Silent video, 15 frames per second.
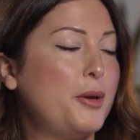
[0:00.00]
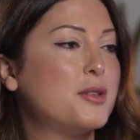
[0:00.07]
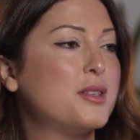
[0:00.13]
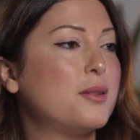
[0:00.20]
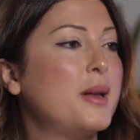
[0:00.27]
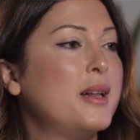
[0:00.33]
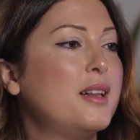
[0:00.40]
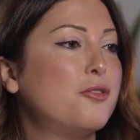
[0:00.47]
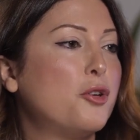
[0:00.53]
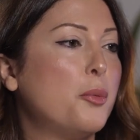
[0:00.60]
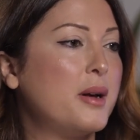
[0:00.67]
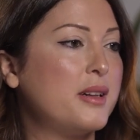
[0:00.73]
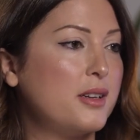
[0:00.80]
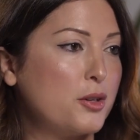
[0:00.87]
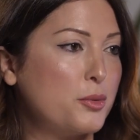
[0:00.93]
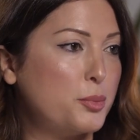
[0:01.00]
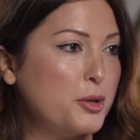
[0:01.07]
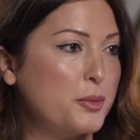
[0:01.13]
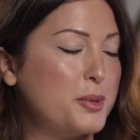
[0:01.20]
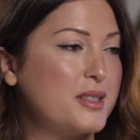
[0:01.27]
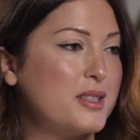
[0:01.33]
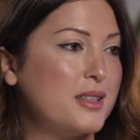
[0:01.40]
use it mainly for medical
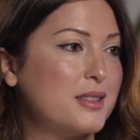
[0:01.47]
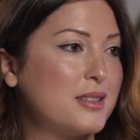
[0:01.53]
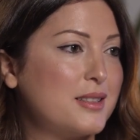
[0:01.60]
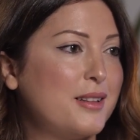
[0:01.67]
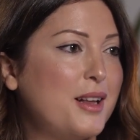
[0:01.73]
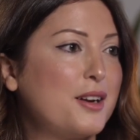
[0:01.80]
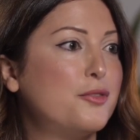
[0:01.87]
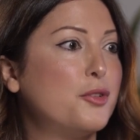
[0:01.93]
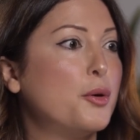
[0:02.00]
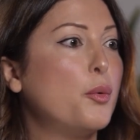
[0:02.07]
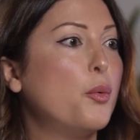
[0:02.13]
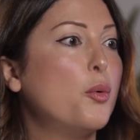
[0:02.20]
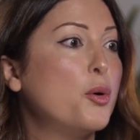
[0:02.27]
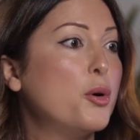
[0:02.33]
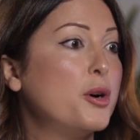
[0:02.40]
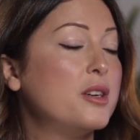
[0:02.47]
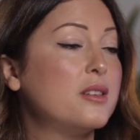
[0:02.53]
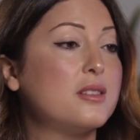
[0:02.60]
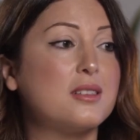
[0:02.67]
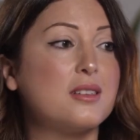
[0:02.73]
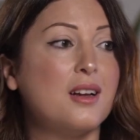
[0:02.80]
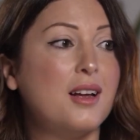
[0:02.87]
purposes, like for
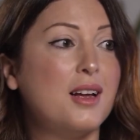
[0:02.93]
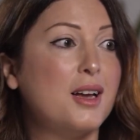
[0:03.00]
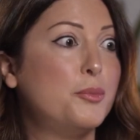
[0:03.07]
warts,